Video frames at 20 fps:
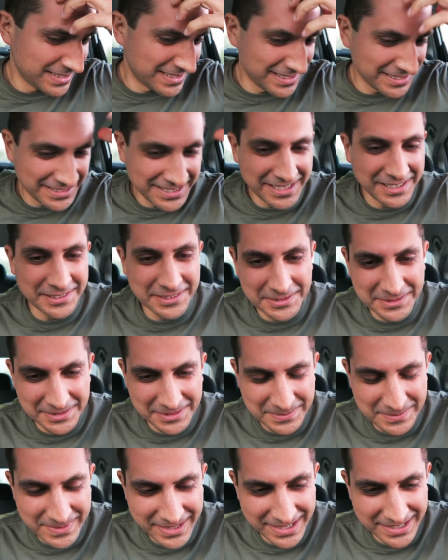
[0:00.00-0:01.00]
I'll tell you
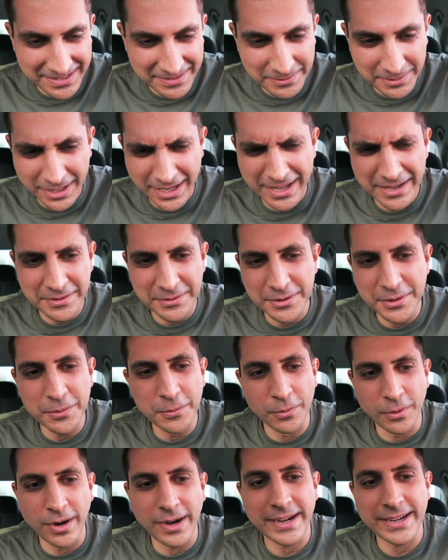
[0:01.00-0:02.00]
in a minute. Well, I don't know
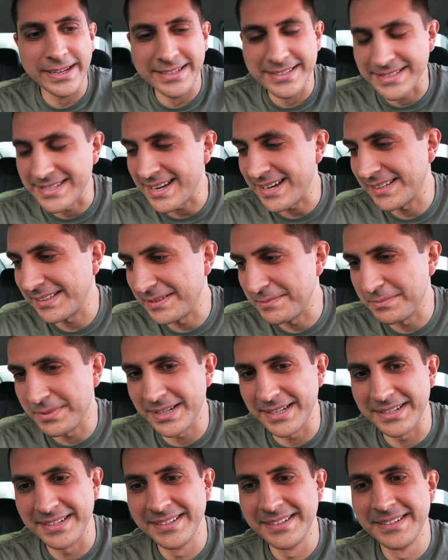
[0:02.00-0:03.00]
why exactly,
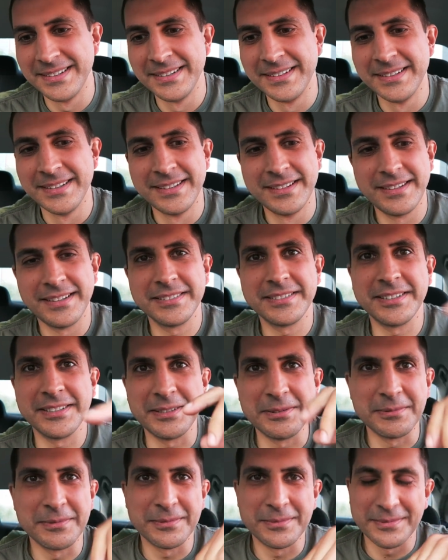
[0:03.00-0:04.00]
but I'll tell
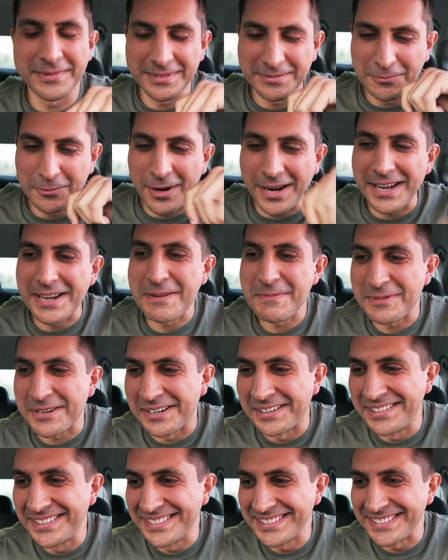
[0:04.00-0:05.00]
you why I'm
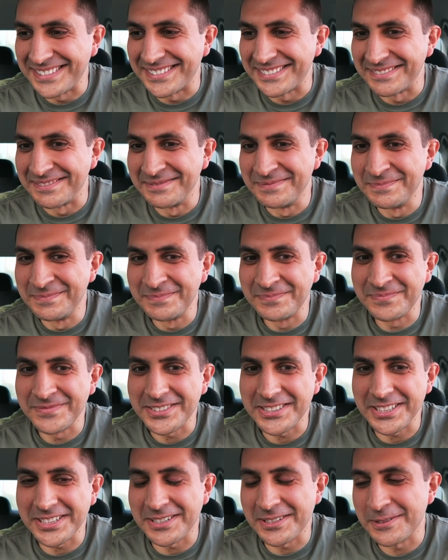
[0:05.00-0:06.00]
calling you.
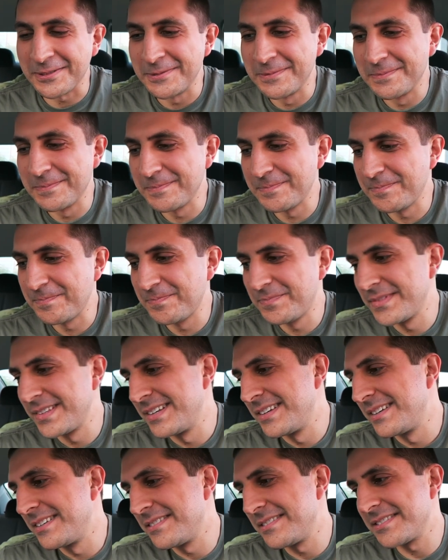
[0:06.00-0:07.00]
So,
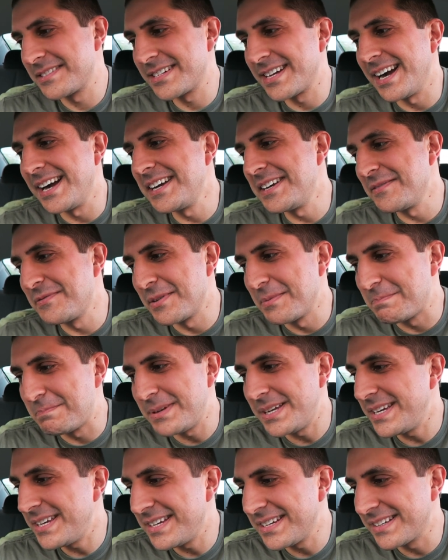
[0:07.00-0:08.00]
it's kind of a
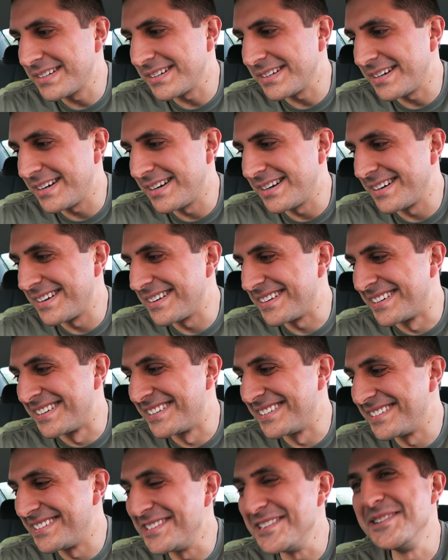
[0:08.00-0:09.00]
big uh,
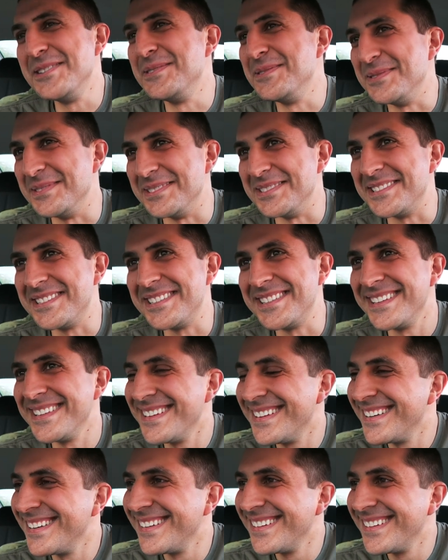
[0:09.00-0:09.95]
news